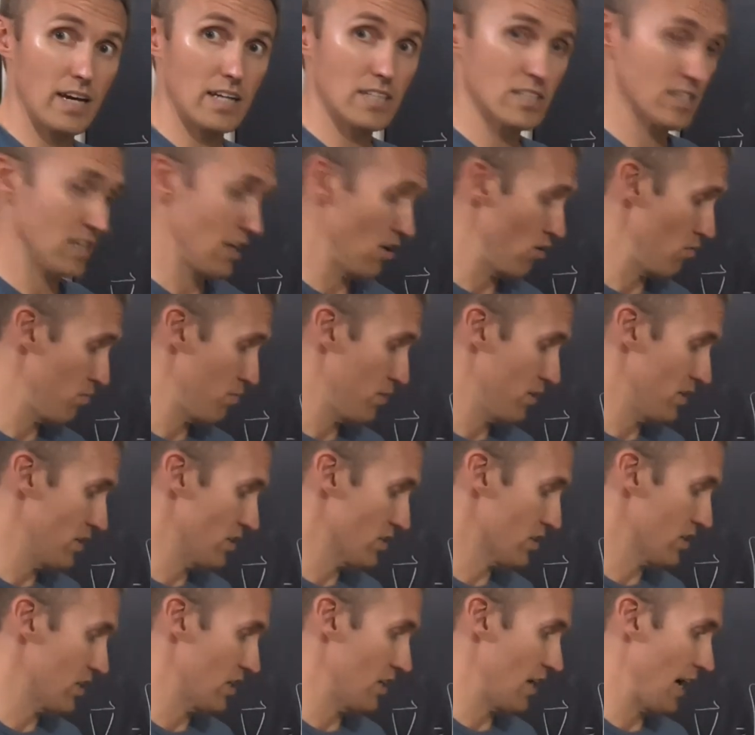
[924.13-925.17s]
as an output
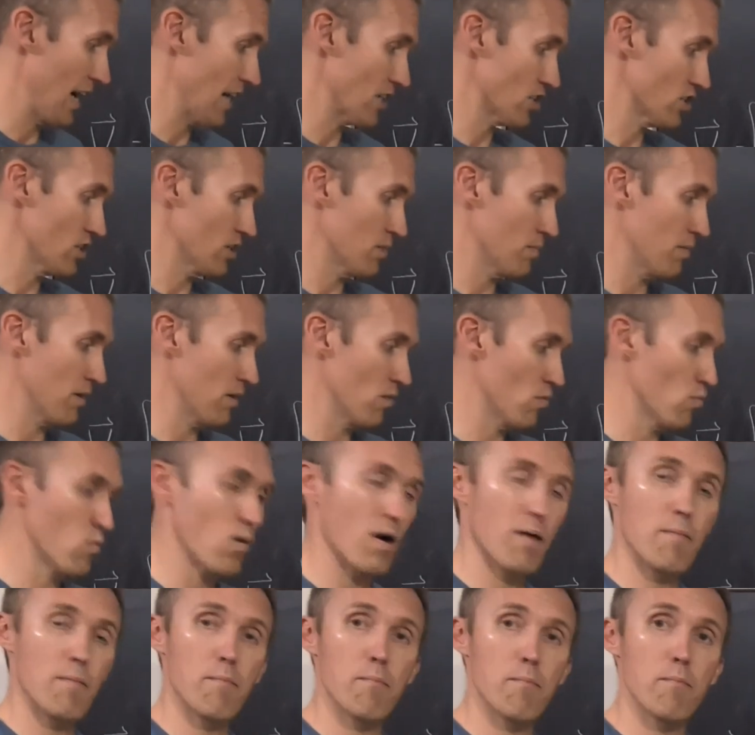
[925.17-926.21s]
is going to actually be
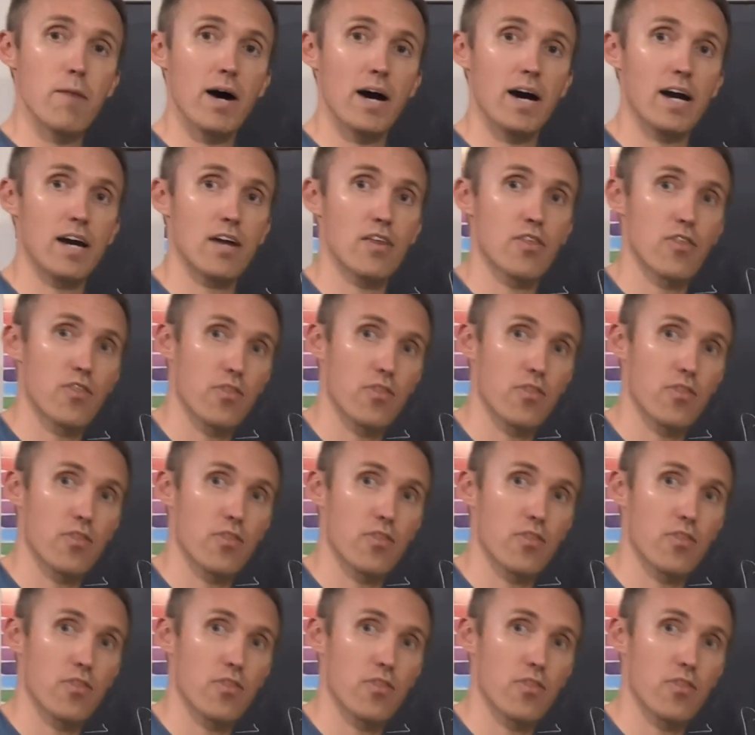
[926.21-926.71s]
1 by